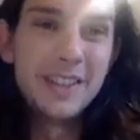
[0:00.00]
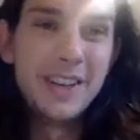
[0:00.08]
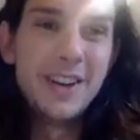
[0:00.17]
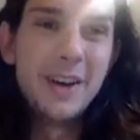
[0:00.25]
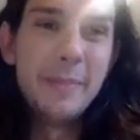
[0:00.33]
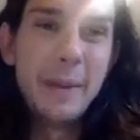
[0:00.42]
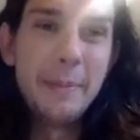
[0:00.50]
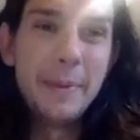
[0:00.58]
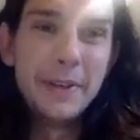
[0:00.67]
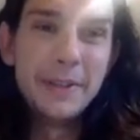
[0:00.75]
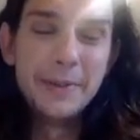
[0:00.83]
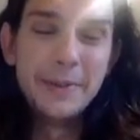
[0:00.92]
and not
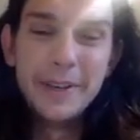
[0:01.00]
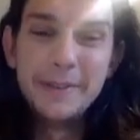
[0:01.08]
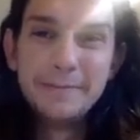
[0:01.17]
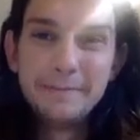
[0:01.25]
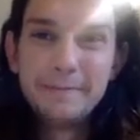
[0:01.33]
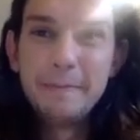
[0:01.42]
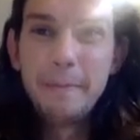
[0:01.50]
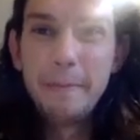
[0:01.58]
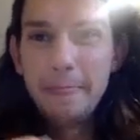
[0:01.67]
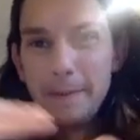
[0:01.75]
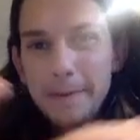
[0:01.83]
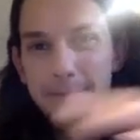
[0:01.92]
mapping to
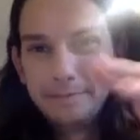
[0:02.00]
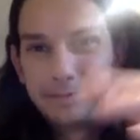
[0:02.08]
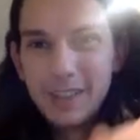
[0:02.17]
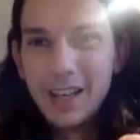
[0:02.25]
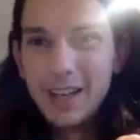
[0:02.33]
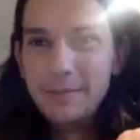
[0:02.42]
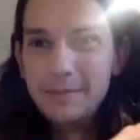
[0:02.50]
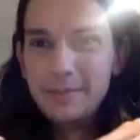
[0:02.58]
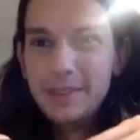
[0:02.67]
a